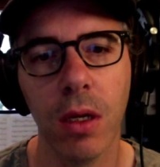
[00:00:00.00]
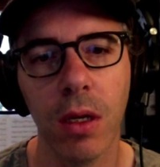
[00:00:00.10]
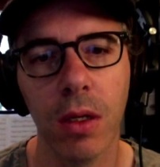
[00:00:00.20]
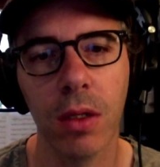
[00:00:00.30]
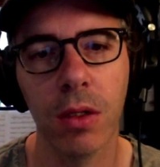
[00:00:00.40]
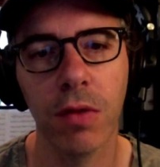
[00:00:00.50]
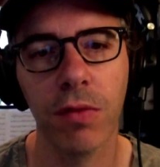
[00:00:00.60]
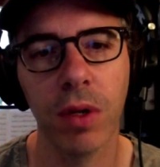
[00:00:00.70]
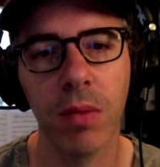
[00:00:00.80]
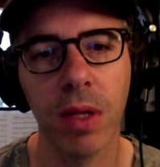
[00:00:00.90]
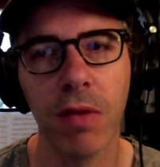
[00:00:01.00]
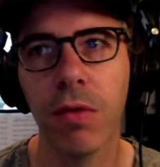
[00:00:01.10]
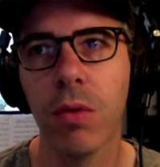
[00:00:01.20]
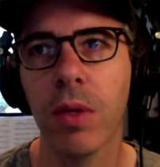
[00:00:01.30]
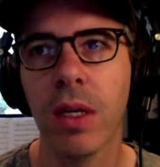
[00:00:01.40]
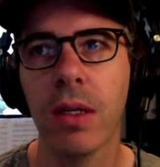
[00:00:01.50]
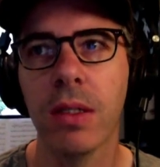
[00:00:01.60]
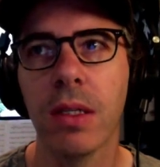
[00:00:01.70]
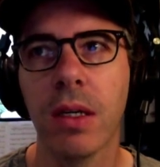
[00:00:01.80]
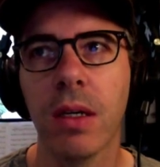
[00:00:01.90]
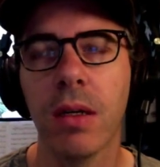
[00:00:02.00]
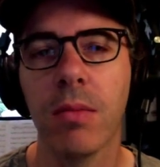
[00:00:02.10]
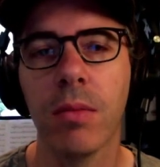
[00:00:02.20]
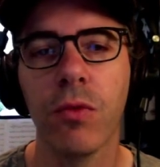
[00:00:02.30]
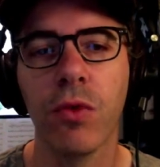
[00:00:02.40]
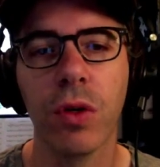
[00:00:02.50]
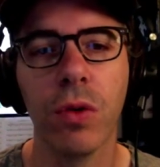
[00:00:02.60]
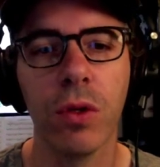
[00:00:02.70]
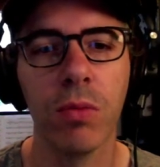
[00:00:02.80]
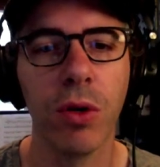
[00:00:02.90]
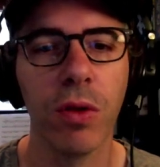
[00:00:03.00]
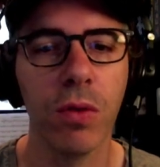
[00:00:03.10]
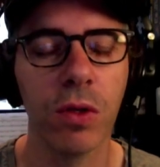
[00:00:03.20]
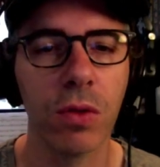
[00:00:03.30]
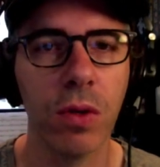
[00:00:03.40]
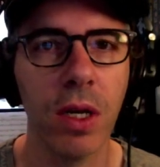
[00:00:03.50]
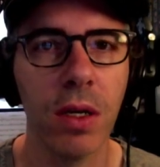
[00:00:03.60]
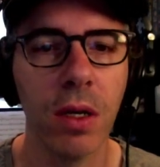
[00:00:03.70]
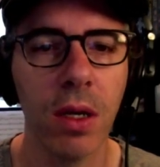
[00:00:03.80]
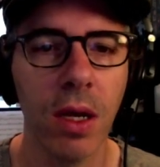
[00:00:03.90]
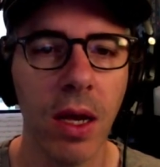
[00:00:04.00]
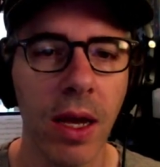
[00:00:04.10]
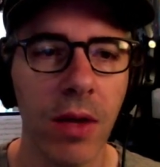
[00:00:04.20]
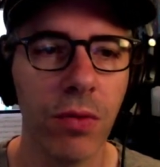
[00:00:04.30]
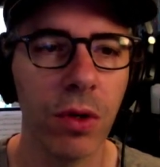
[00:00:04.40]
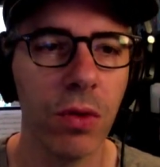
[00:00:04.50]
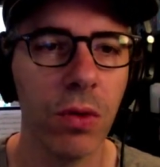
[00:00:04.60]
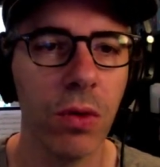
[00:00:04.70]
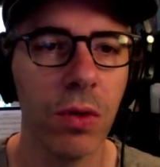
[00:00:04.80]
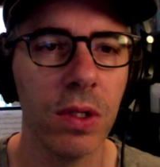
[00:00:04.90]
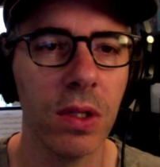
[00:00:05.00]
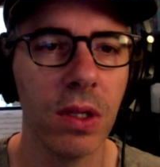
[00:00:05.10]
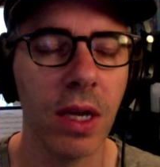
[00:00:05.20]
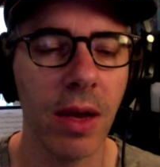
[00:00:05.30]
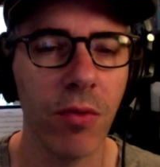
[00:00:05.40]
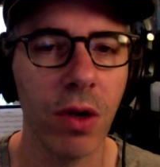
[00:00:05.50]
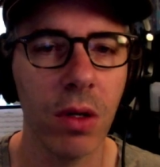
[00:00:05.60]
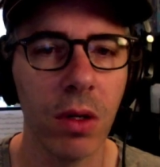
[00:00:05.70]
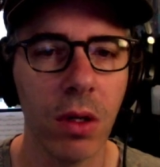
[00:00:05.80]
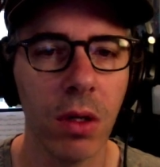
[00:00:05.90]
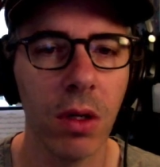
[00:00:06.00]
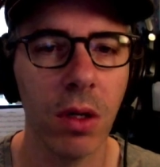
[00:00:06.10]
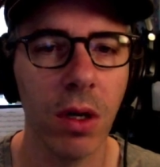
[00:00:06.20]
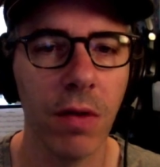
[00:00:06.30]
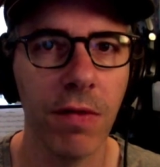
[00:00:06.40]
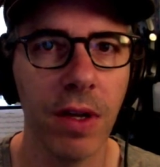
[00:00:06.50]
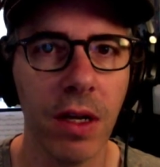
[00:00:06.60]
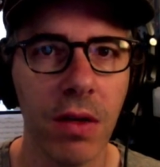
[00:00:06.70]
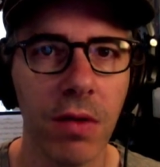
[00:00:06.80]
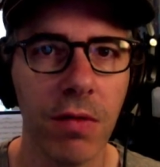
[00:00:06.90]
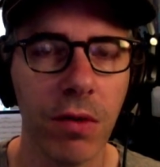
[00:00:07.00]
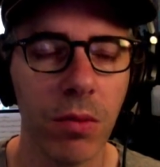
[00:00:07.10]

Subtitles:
software platform that records both your screen and records the camera feed from